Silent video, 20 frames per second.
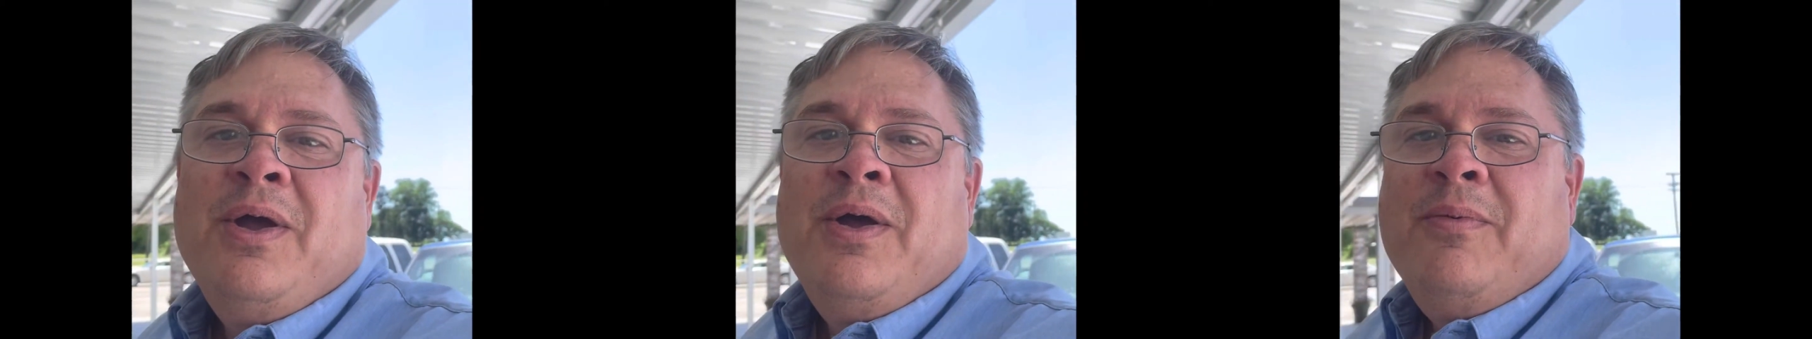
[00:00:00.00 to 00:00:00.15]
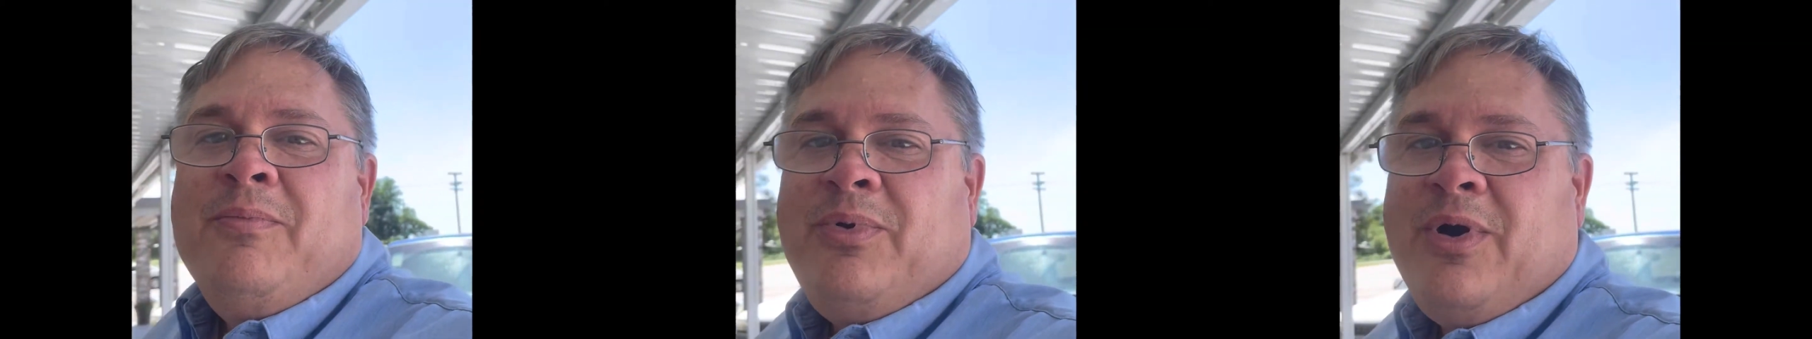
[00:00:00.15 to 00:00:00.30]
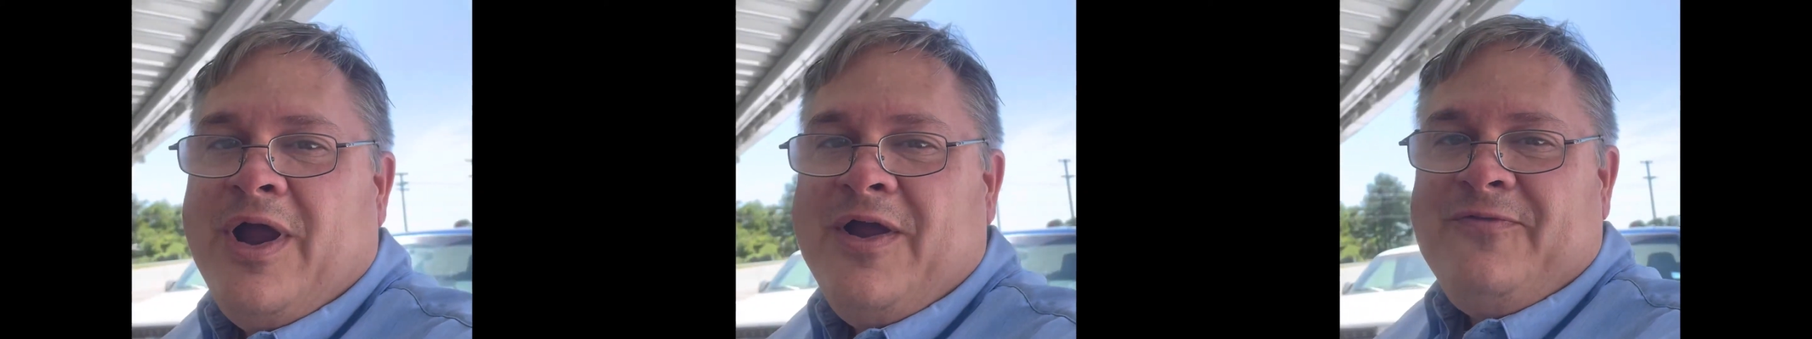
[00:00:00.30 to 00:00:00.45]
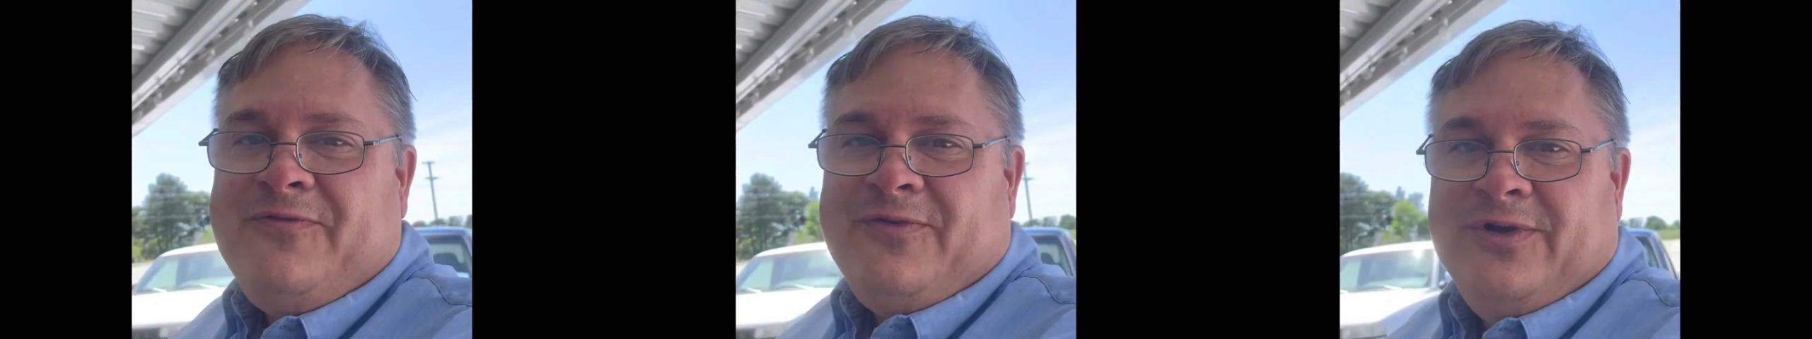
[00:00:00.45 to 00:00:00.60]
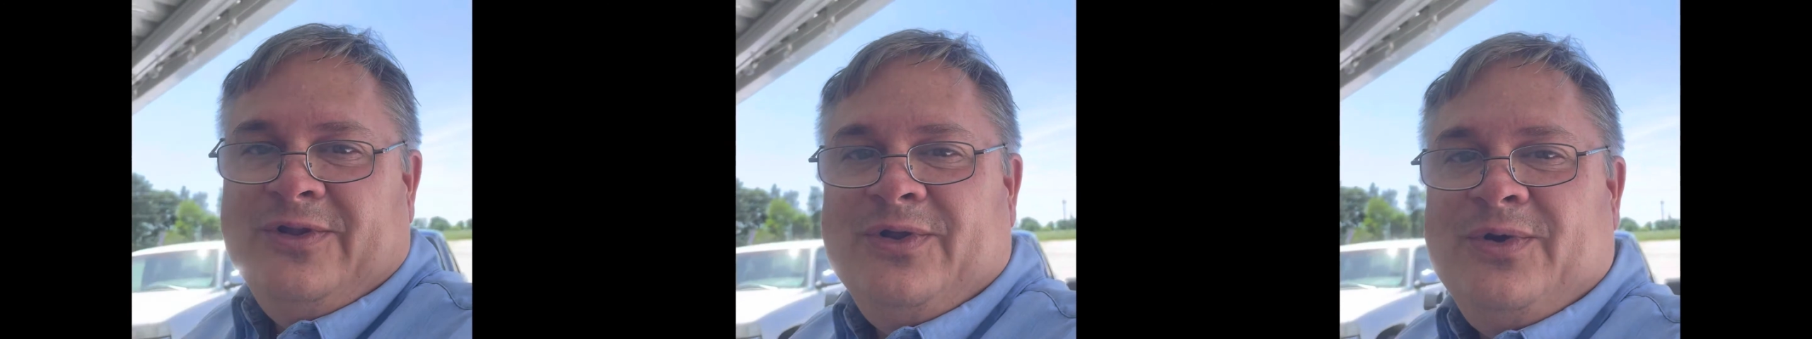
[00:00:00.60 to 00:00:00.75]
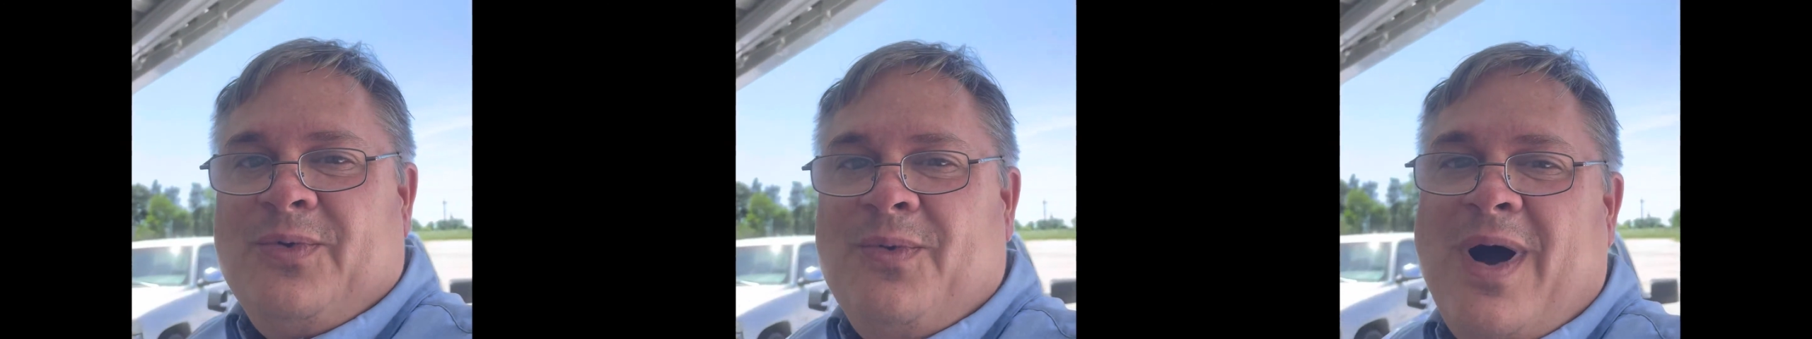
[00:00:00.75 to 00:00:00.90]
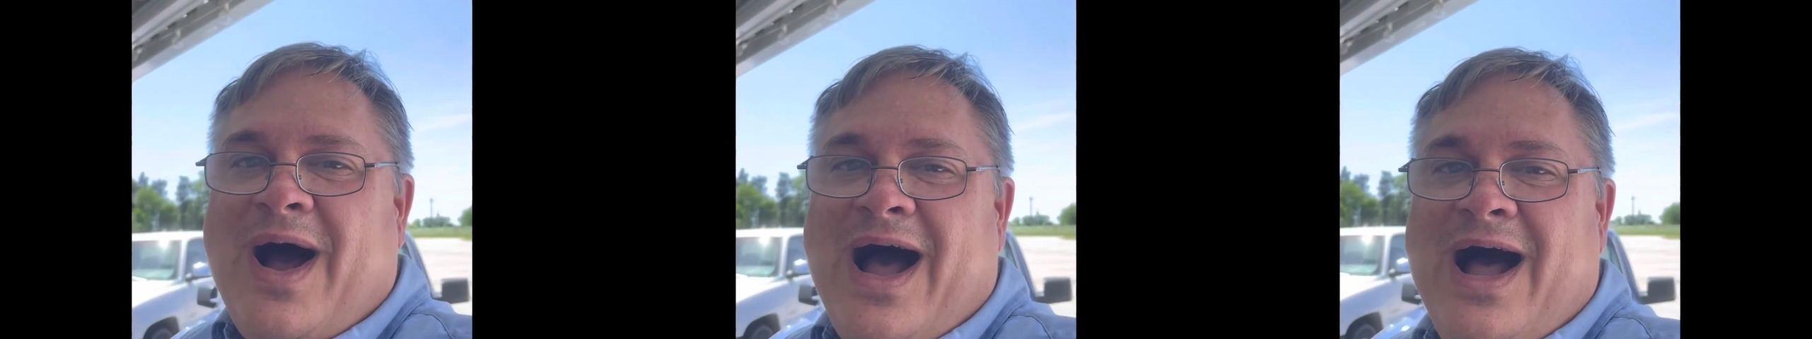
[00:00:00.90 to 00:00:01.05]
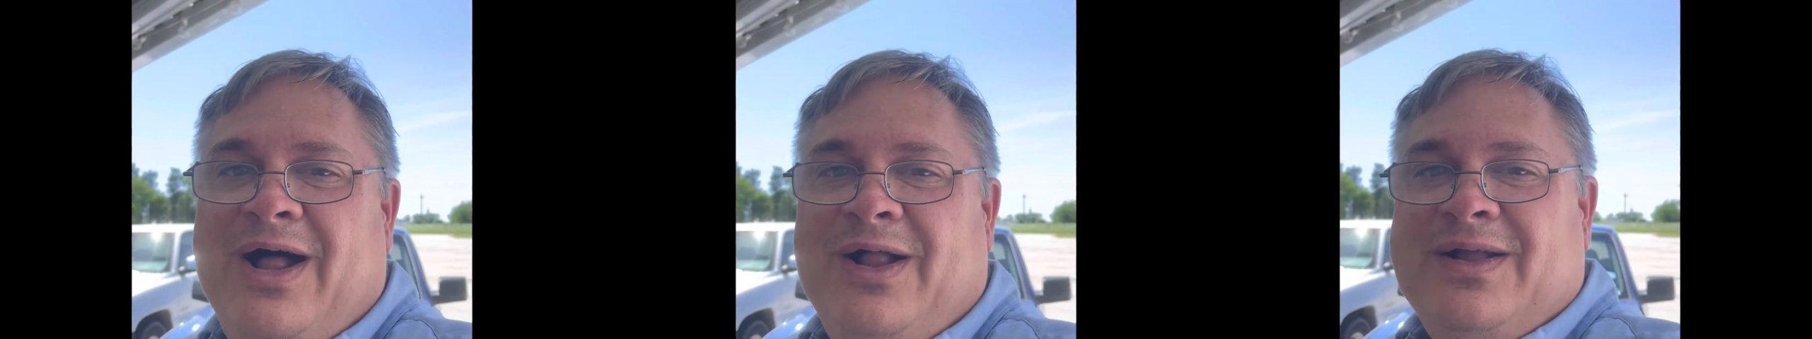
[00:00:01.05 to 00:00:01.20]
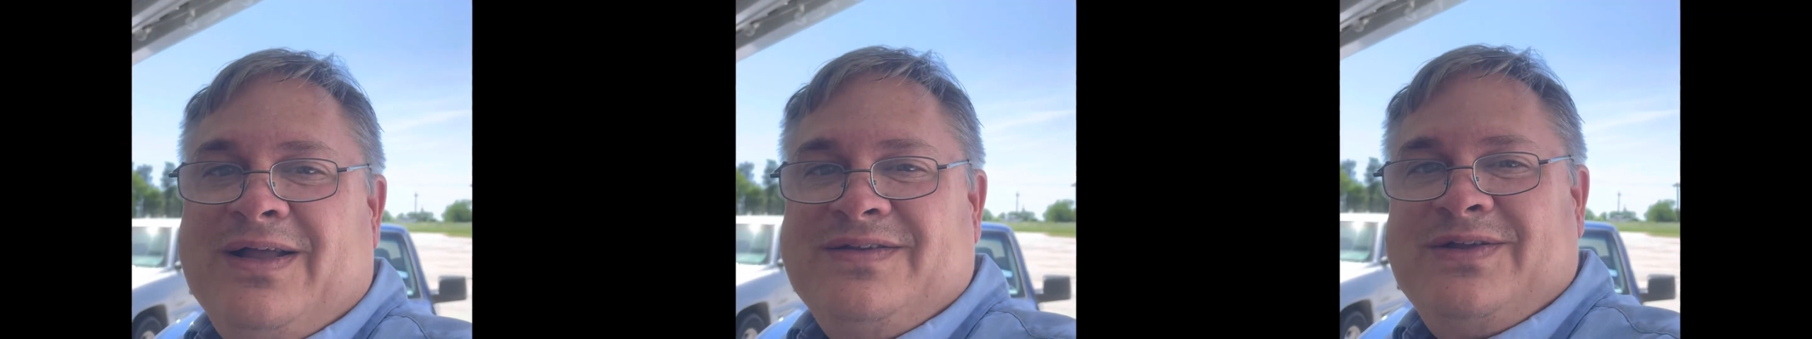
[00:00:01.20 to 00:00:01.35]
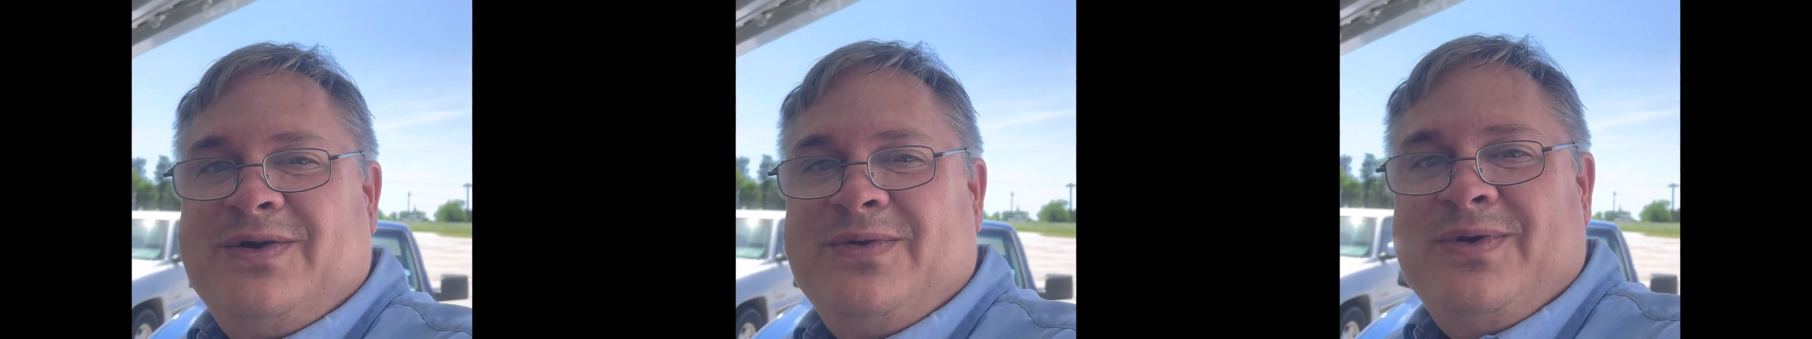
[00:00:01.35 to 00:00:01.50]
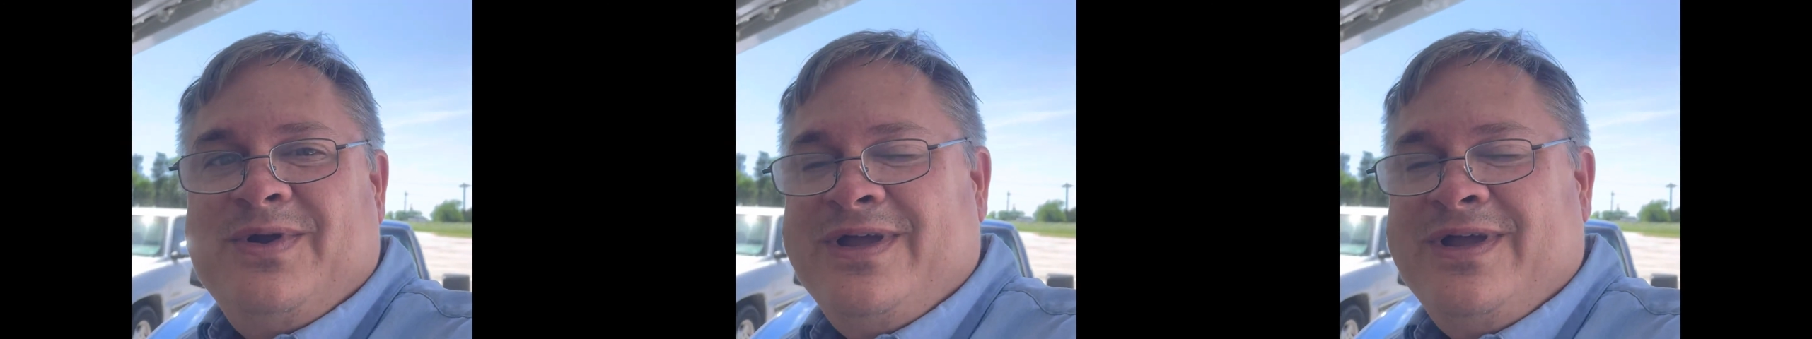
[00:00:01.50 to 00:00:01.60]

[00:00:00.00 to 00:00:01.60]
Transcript: pray for a little while because I don't,